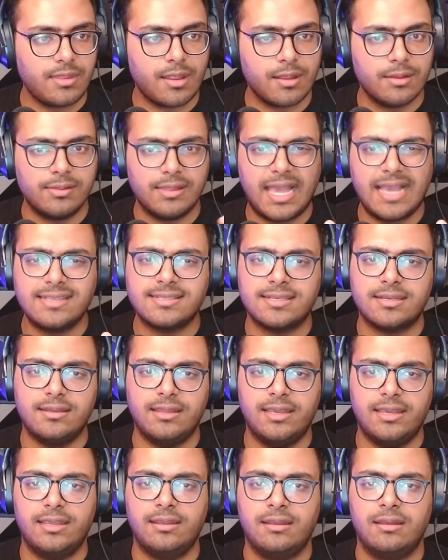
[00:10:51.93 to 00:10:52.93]

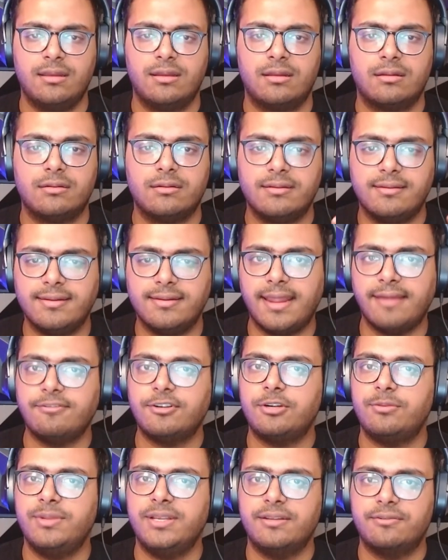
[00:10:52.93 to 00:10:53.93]
lastly,
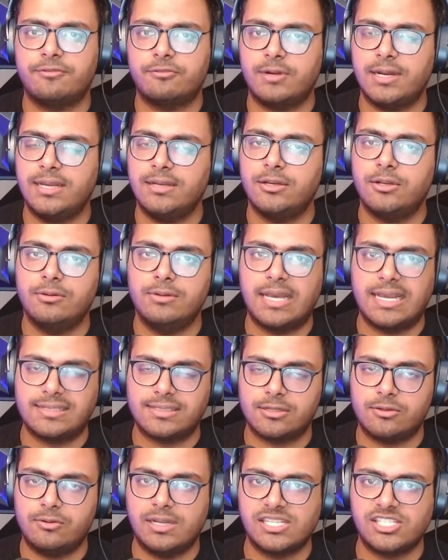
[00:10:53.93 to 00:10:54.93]
never be afraid to
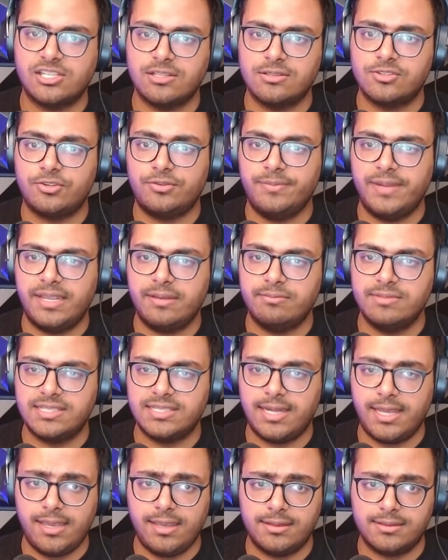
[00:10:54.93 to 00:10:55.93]
ask questions or make
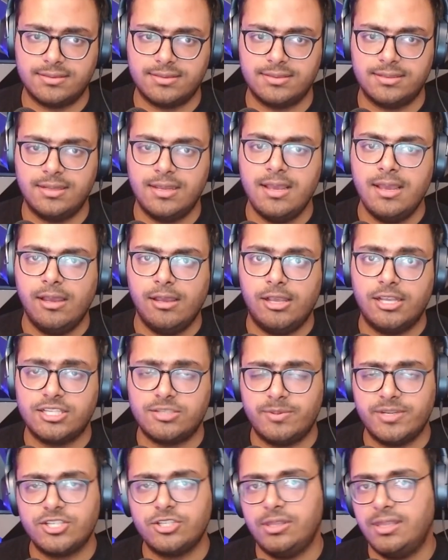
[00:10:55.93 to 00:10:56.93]
mistakes.
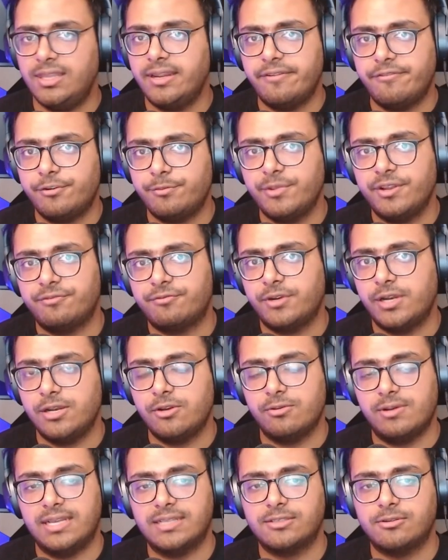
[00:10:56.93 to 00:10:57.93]
Especially never be afraid
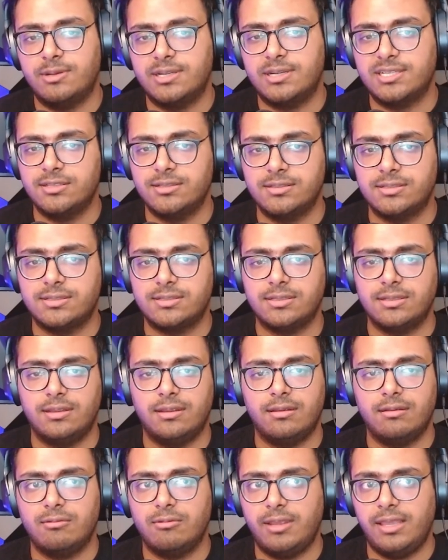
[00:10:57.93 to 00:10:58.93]
to ask questions
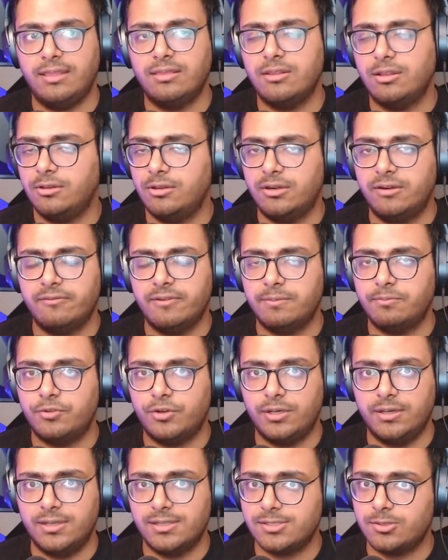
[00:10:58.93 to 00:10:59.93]
in the Learn
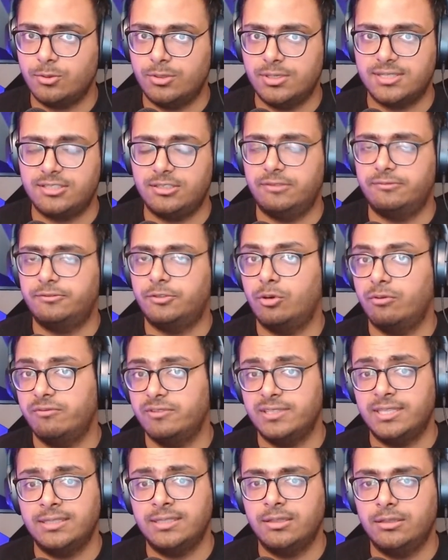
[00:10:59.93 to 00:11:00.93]
Web3 Discord server or
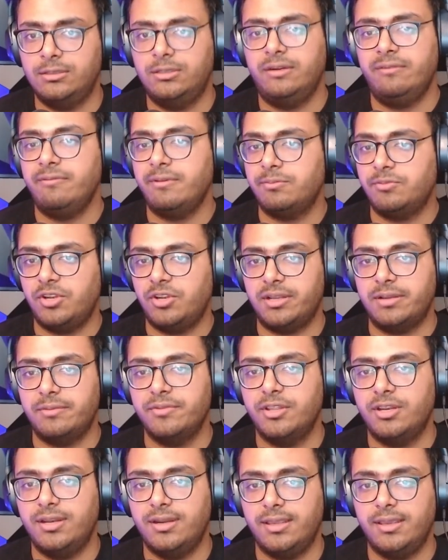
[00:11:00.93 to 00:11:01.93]
within the Learn Web3
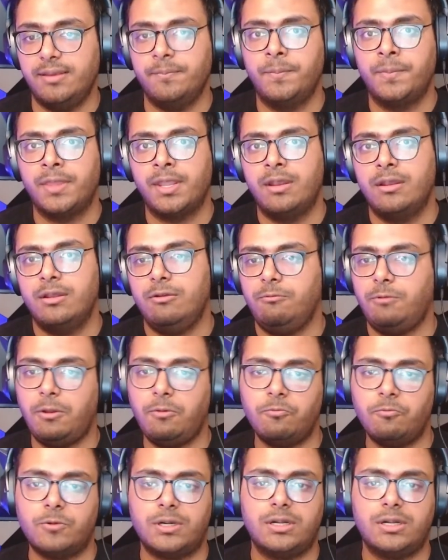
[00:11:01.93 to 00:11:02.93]
community. We
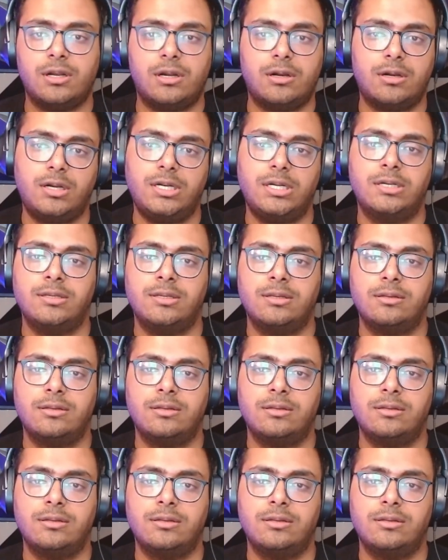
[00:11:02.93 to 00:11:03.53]
worked hard